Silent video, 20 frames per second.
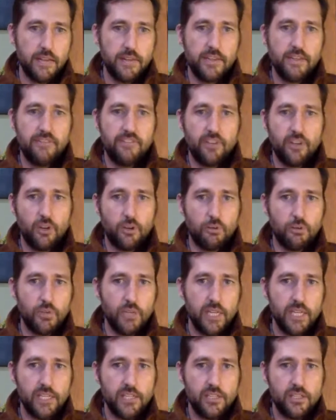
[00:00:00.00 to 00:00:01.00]
difficult
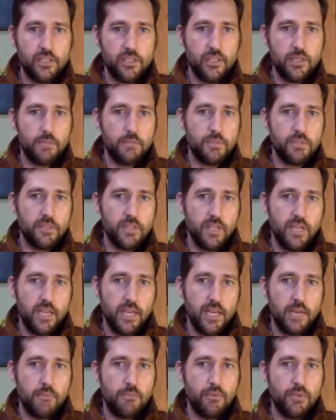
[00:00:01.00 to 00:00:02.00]
relationships
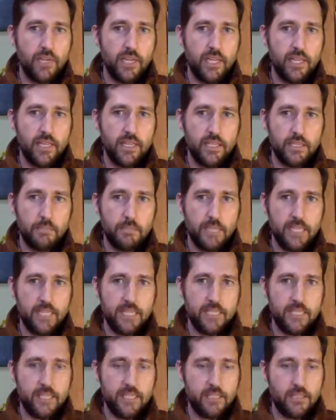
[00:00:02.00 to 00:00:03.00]
and bring in this
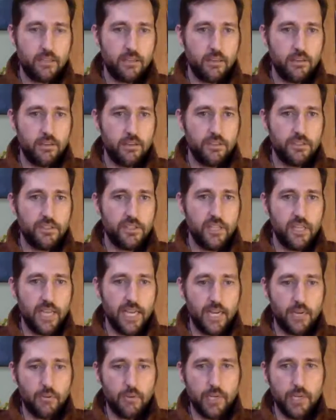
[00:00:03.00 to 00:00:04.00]
piece that's called
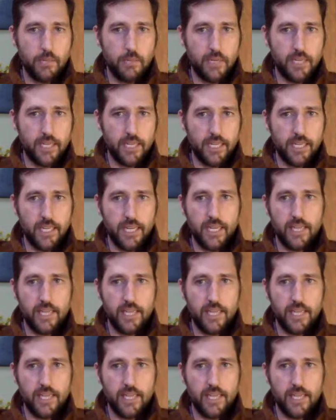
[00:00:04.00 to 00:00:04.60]
equanimity.